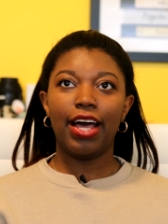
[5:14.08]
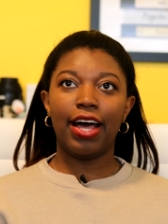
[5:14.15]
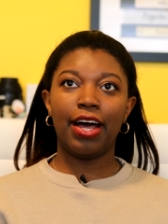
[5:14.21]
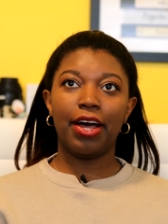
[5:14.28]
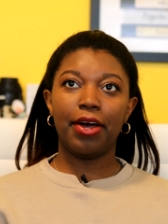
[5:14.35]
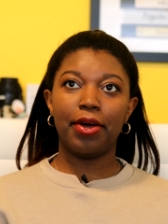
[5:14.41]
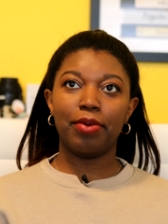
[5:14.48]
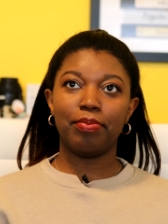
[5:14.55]

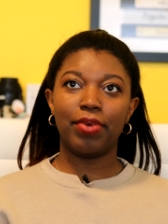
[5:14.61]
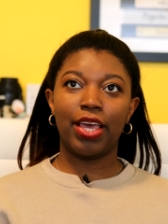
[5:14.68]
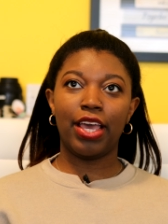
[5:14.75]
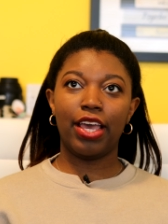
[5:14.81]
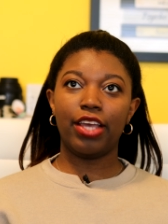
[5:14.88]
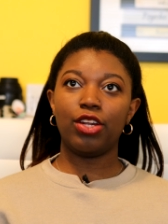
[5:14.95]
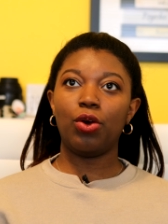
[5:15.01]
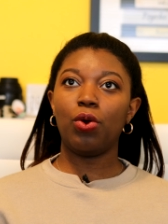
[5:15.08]

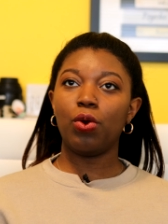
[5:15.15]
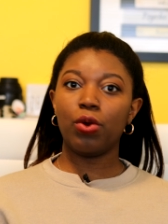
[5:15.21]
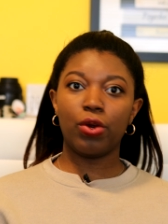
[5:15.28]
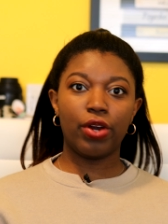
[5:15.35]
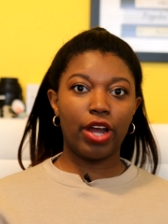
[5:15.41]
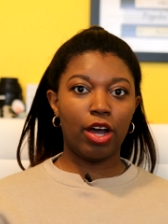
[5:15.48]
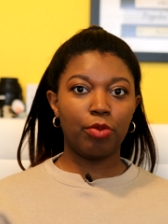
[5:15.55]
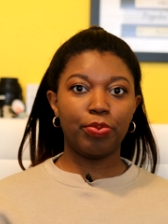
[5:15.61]
And
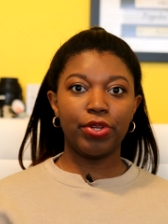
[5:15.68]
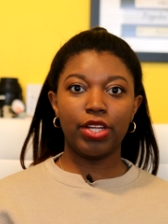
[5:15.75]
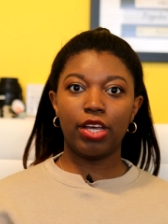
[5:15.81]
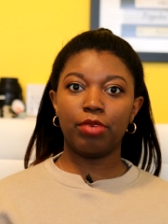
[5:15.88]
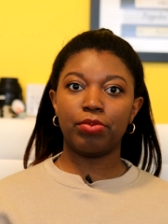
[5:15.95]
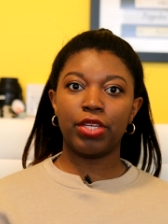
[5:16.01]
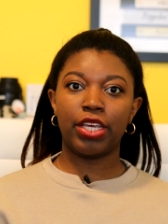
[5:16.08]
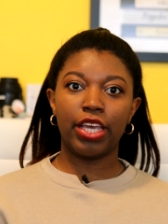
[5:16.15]
horror, I'll pull
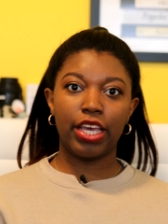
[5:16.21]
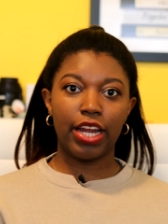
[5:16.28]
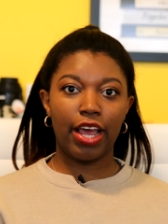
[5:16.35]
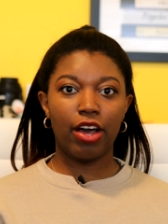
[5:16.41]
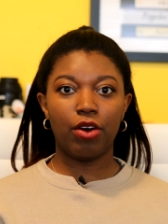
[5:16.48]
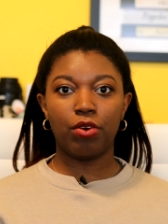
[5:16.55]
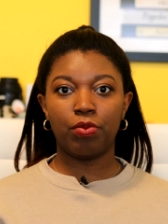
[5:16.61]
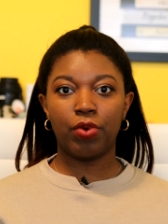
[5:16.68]
up the Get
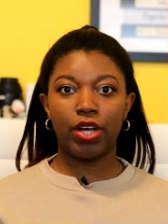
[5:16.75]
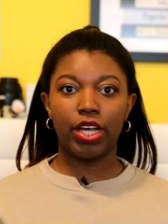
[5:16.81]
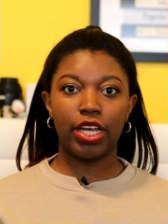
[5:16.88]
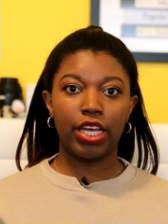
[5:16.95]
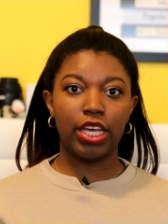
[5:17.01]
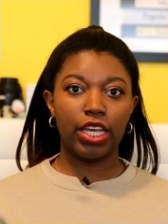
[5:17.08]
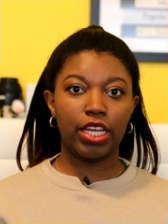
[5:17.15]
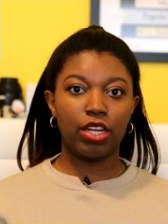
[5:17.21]
Out
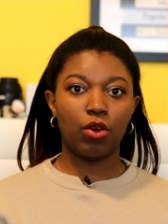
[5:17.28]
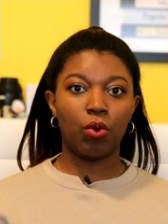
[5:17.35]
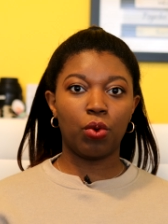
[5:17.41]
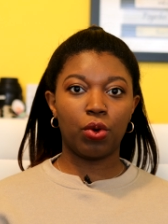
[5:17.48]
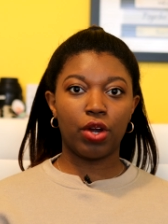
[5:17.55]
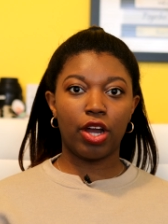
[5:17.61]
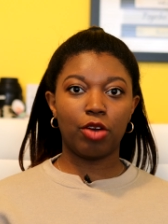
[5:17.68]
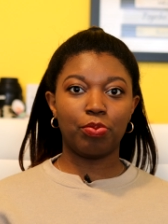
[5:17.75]
one,
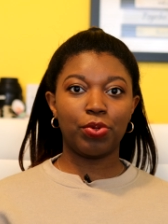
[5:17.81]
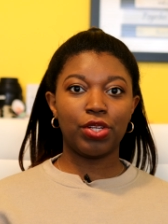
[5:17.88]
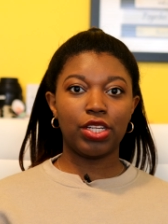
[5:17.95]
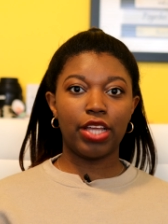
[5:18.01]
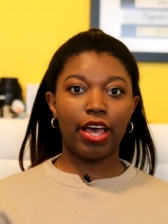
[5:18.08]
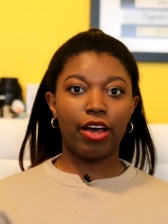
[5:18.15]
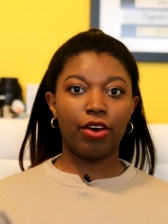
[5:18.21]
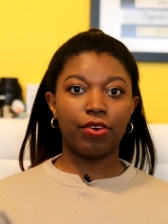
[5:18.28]
or I'll
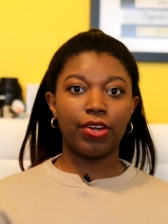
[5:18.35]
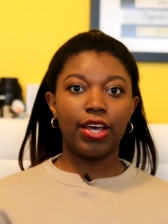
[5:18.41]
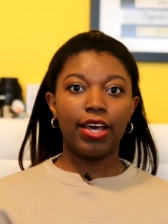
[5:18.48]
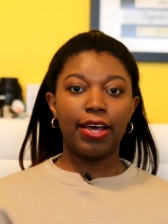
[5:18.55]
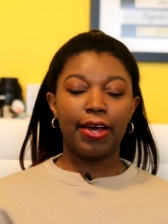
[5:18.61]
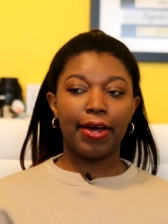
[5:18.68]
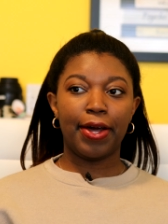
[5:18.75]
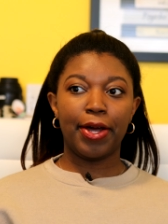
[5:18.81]
pull out
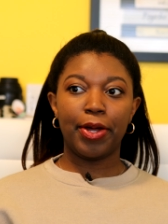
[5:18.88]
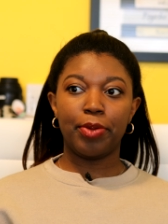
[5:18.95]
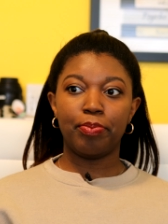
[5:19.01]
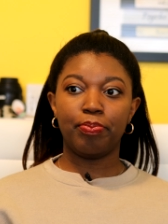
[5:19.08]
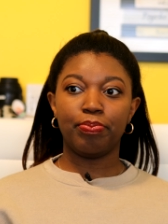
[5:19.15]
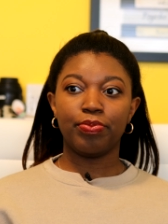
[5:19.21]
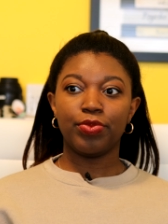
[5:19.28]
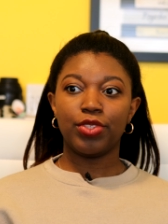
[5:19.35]

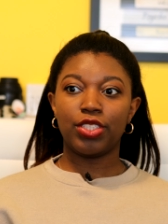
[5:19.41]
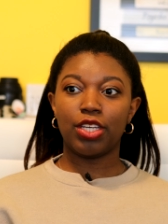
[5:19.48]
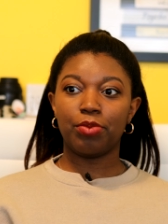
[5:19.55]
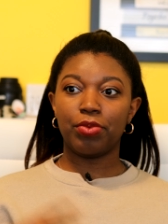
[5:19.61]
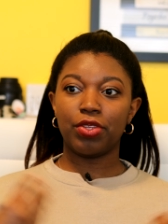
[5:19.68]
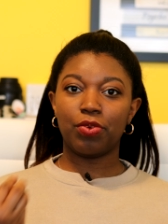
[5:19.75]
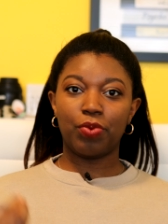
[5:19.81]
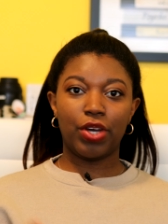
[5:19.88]

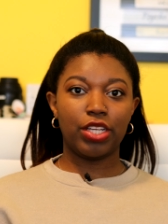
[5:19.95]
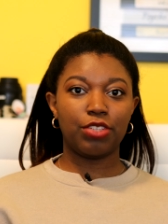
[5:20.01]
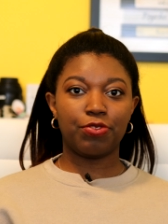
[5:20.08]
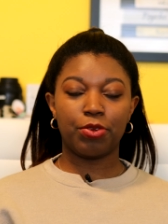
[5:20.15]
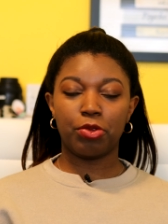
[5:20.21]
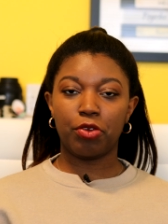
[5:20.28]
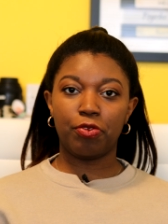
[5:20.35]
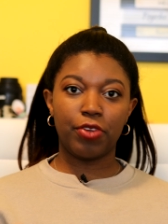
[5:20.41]
some of the ones
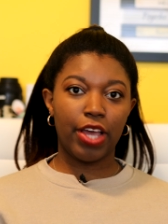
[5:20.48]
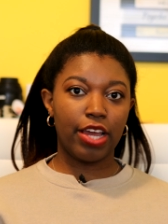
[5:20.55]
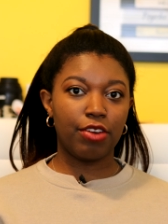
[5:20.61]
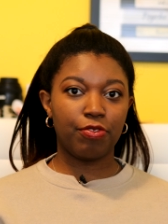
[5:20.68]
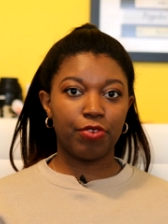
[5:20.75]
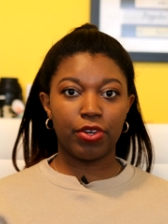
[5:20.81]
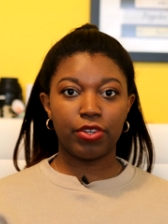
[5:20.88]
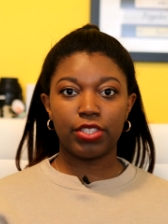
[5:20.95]
from the
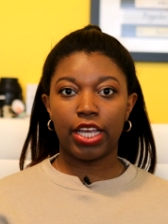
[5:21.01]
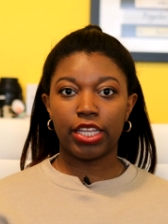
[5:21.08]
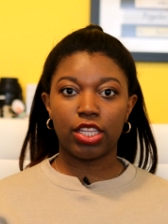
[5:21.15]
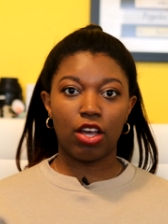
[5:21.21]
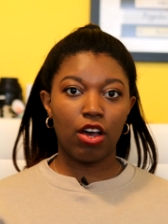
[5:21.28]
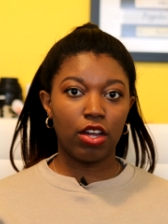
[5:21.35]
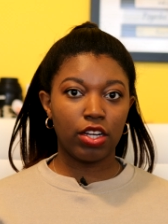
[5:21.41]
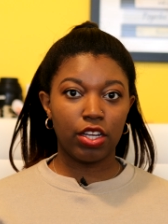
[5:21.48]
Flaniverse, like The
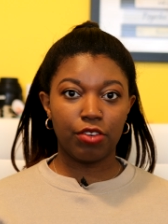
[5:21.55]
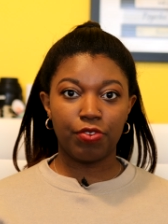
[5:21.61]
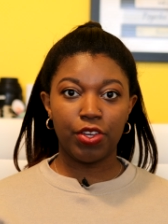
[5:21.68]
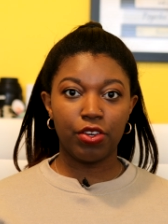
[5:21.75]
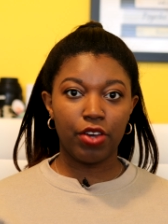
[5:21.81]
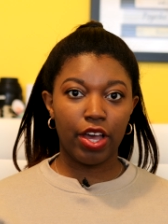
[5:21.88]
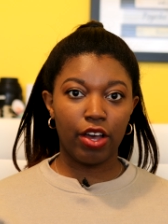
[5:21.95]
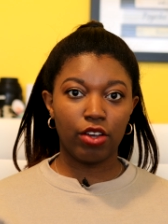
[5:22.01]
Haunting of
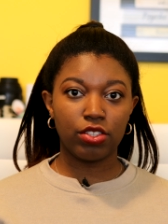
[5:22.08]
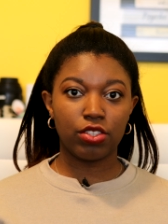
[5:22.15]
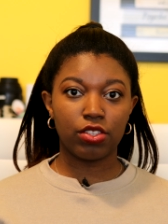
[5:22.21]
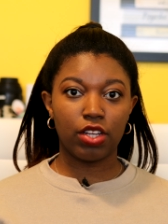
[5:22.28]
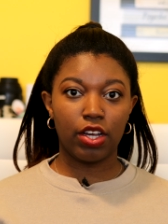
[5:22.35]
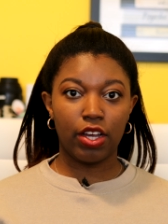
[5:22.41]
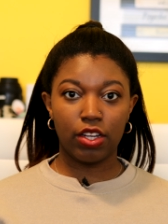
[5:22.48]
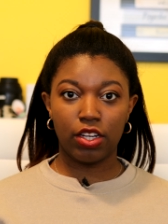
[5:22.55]
Hill House or
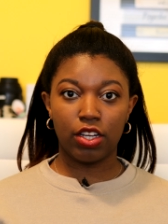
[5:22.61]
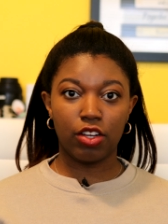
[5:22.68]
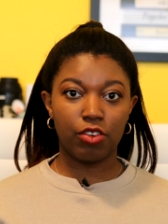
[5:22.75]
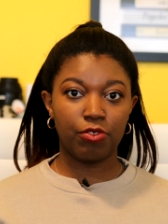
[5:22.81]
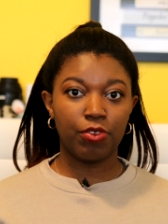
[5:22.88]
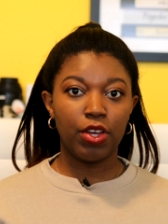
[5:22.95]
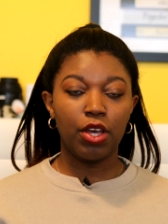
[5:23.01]
The Haunting of